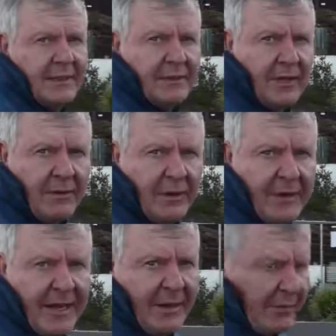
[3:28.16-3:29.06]
So here
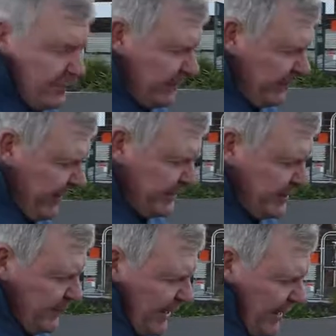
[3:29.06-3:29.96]
we are with my
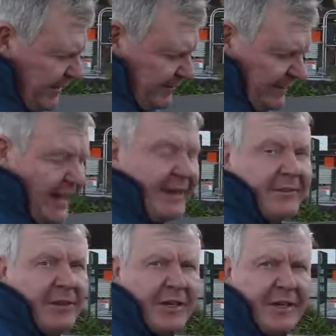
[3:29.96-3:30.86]
fancy plan. Look at
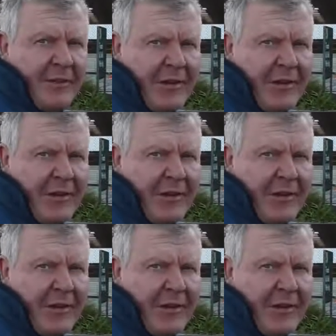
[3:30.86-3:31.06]
that. I've